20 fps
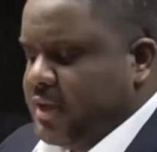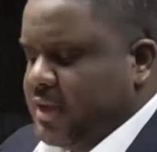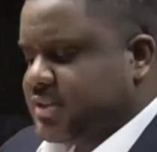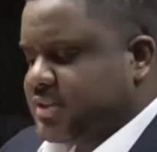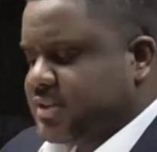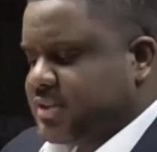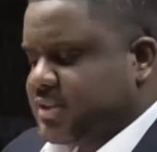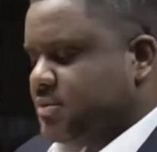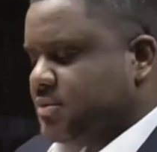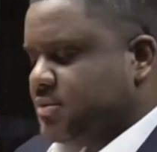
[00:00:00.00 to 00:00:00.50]
If
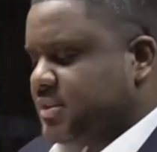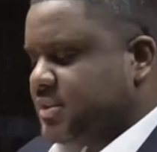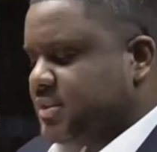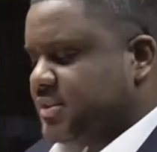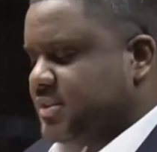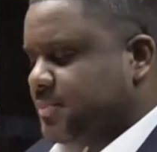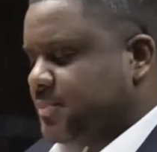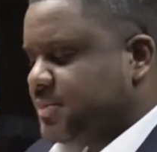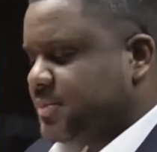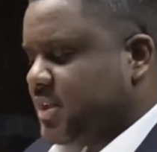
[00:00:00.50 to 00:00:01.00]
scholars
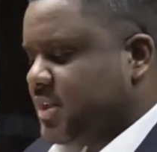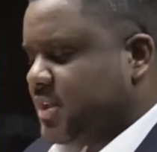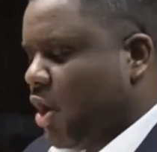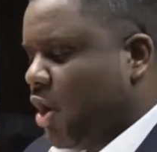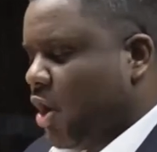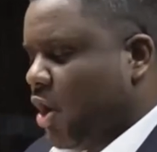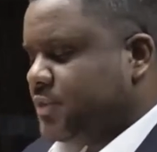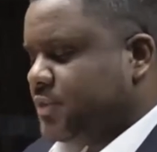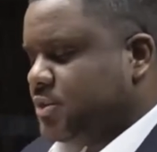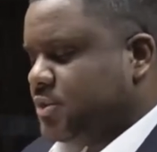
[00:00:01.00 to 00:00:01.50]
accept, as they
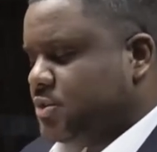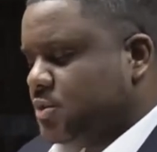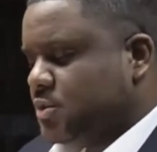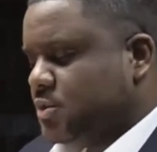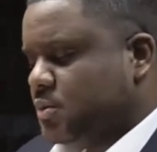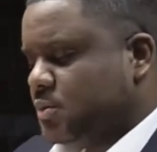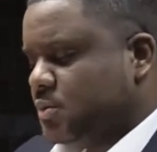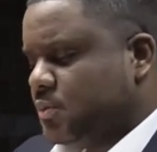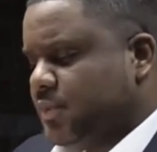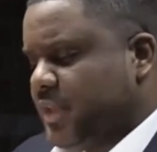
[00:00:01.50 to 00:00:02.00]
often
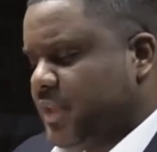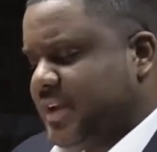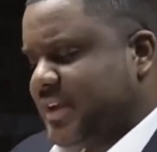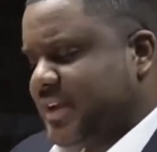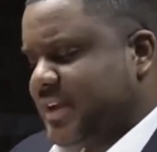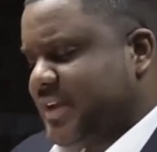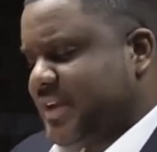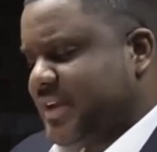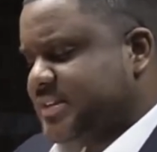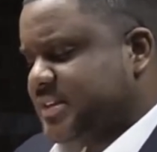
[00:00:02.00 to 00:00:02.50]
do, that
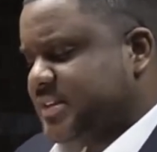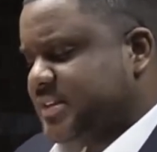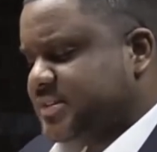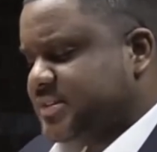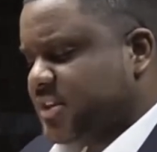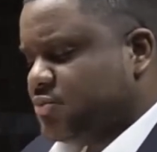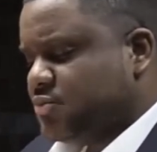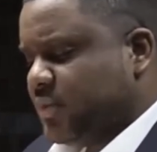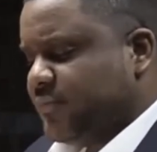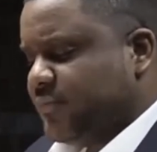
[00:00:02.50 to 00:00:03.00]
19th
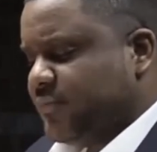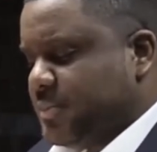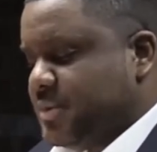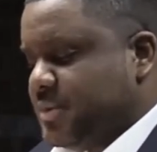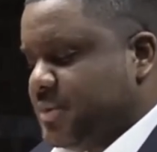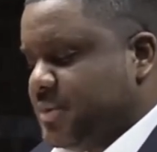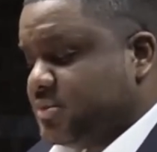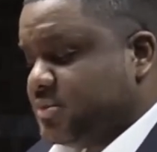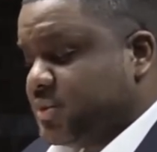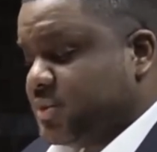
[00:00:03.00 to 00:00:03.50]
century
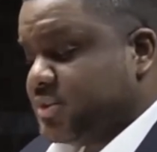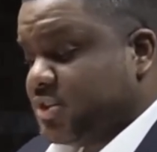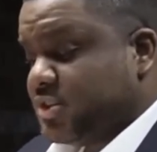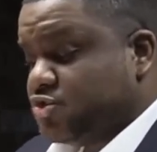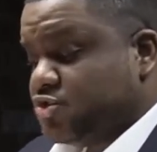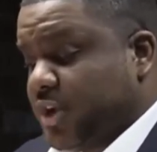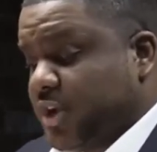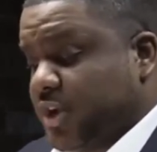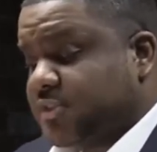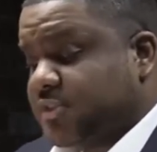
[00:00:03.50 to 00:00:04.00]
feminism was a
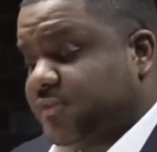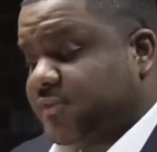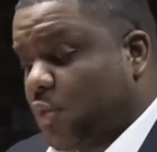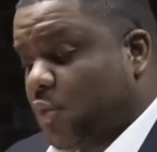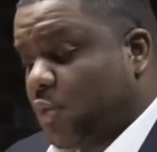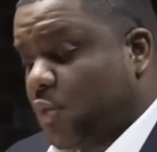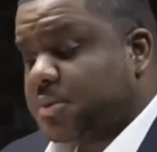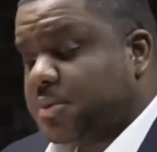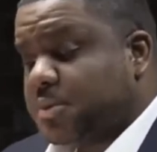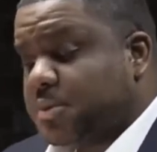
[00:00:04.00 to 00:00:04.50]

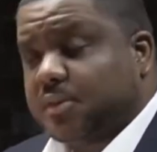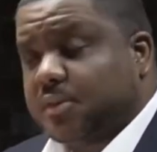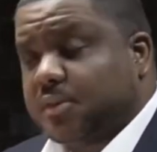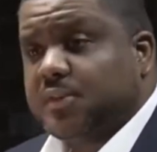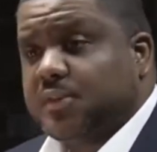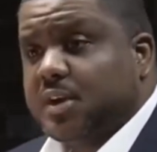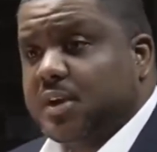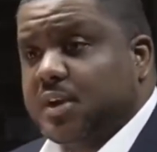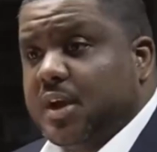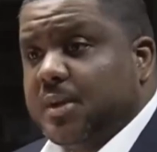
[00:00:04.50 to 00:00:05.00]
transformative
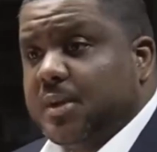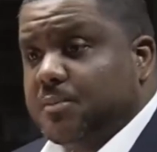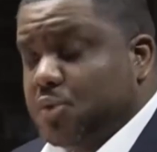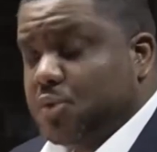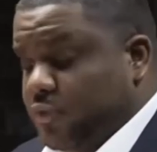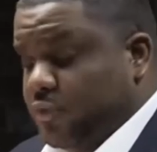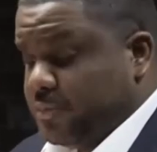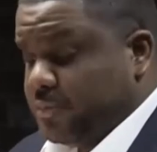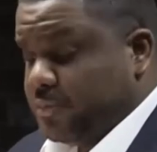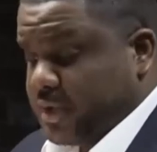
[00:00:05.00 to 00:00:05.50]

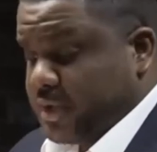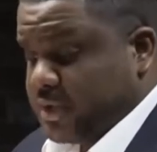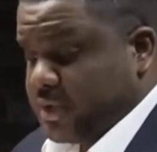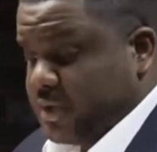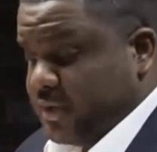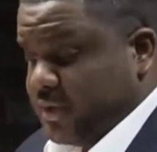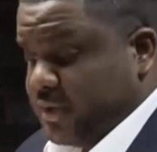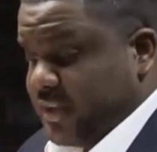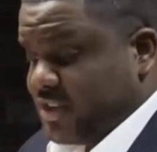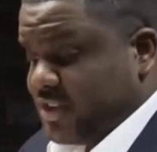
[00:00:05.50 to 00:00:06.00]
movement
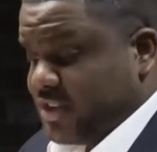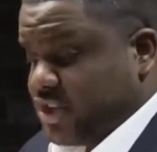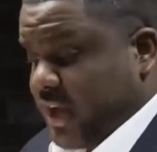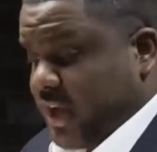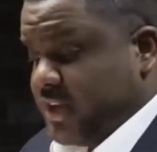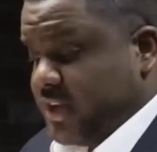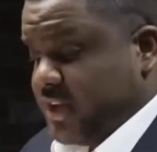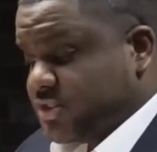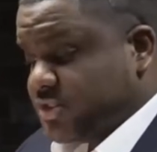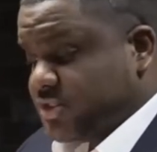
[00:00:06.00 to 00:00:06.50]
that
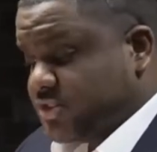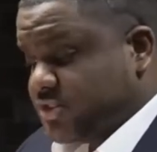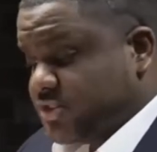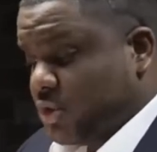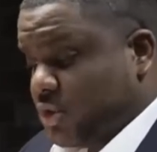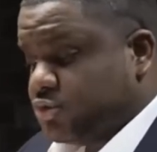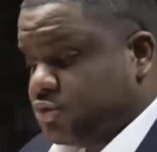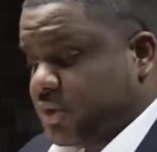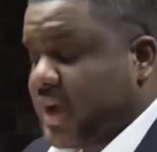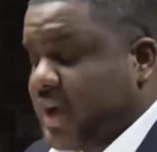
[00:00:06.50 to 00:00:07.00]
changed the
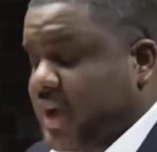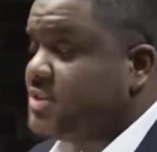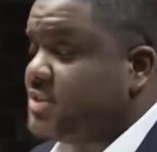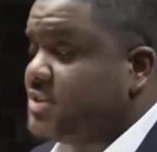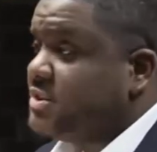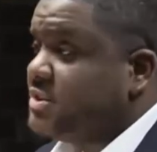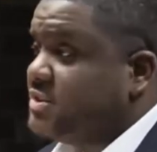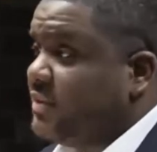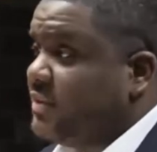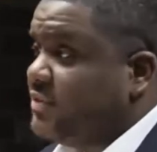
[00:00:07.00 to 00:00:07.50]
social
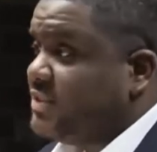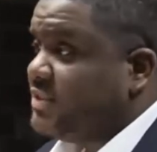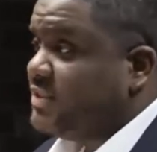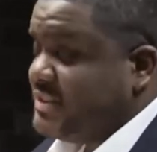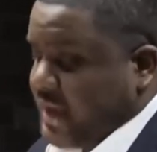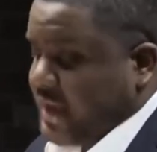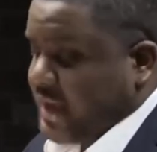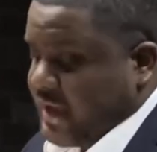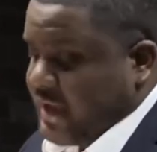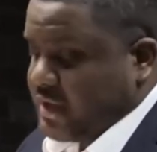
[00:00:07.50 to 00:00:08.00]
consciousness of its
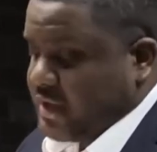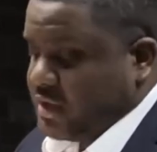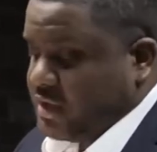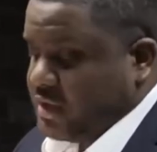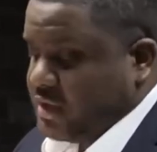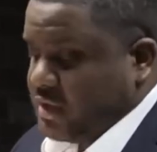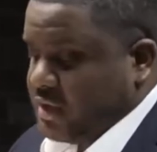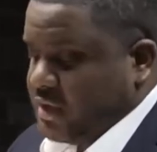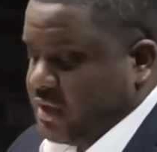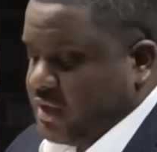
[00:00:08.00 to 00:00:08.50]
day,
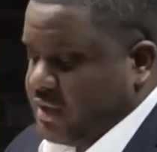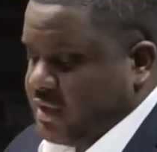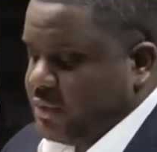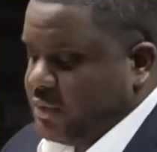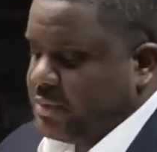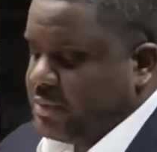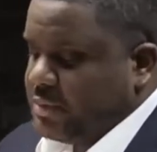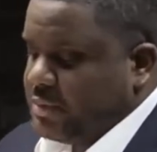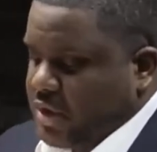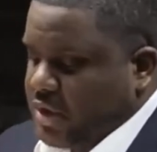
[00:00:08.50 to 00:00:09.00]

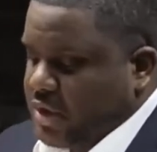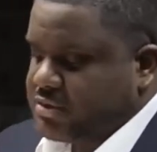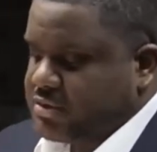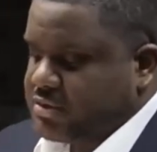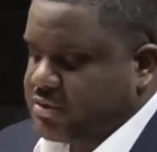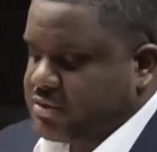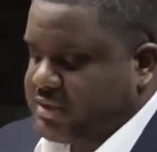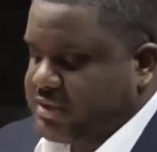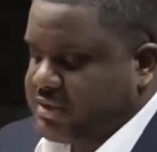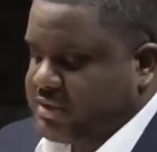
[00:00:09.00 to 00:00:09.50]
then we must
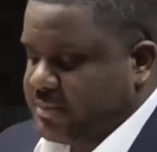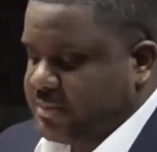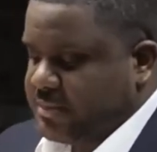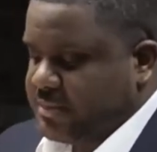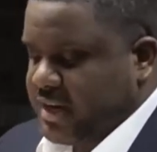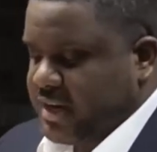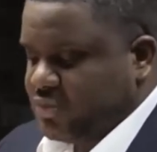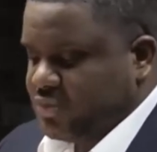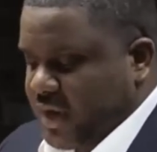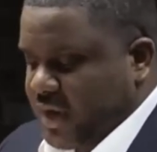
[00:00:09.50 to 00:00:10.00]
also accept
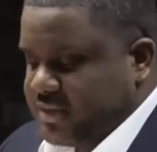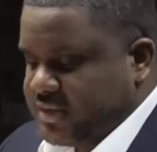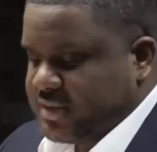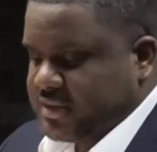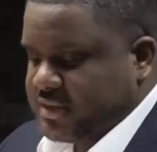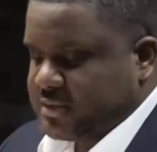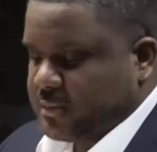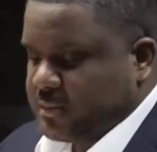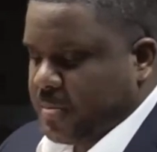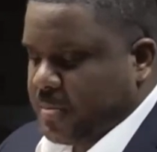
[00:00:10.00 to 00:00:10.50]
that its
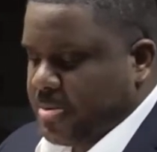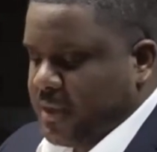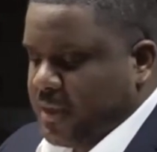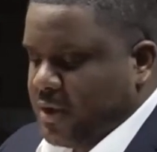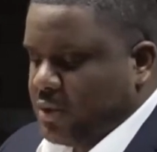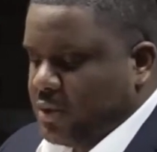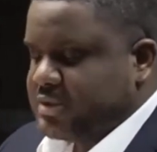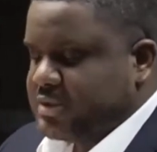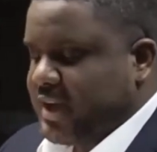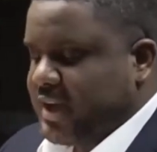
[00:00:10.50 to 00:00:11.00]
racism
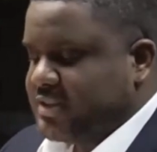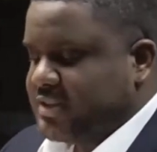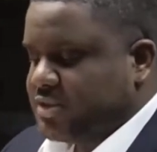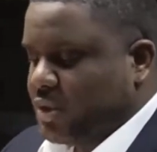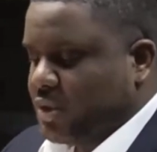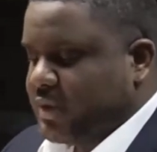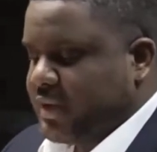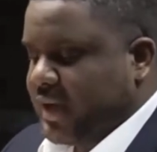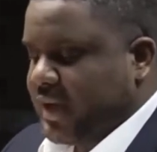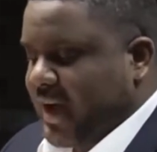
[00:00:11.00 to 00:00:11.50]
was not
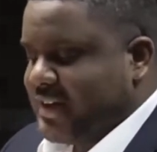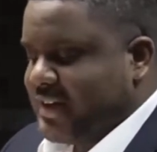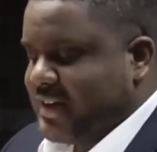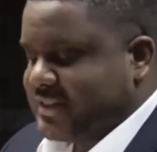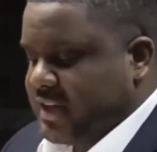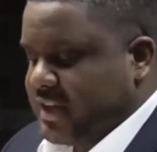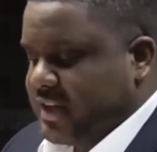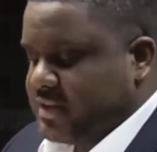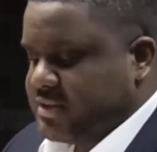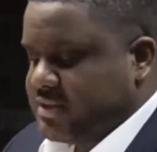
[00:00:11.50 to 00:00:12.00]
solely
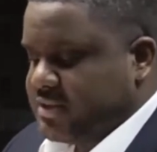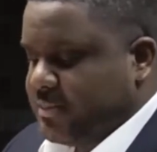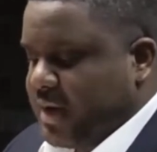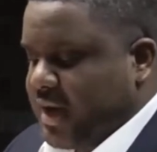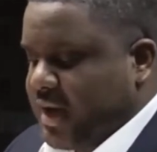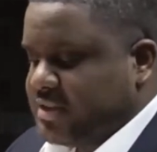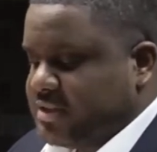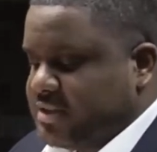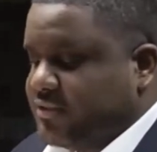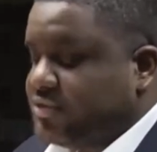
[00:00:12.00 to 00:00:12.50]
isolated to the
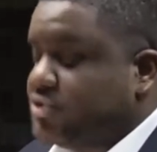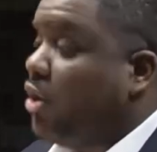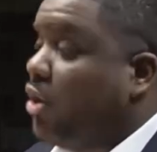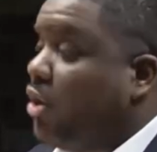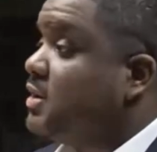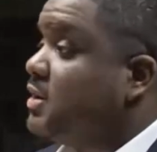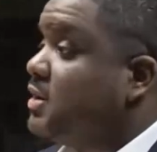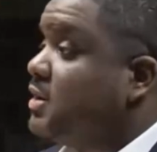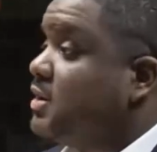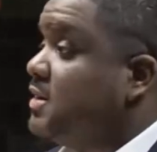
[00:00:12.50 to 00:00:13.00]
minds of its
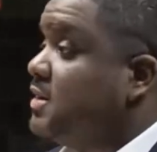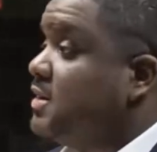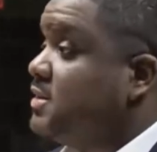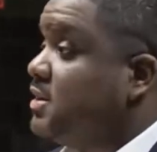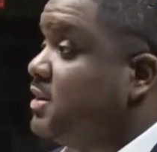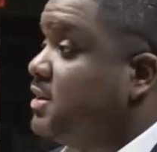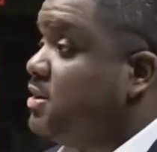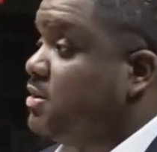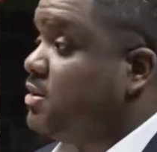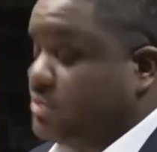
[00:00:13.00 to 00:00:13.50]
architects
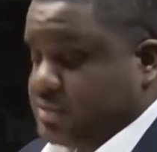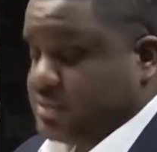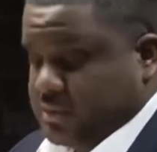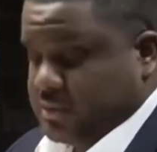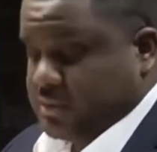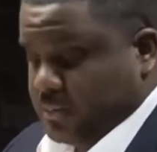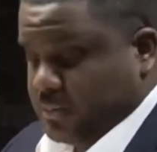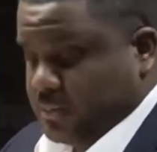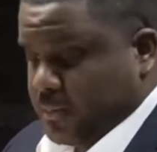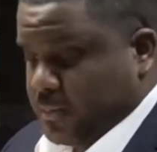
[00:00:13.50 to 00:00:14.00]
and
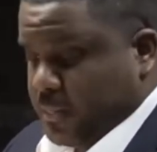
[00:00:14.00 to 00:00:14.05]
leaders.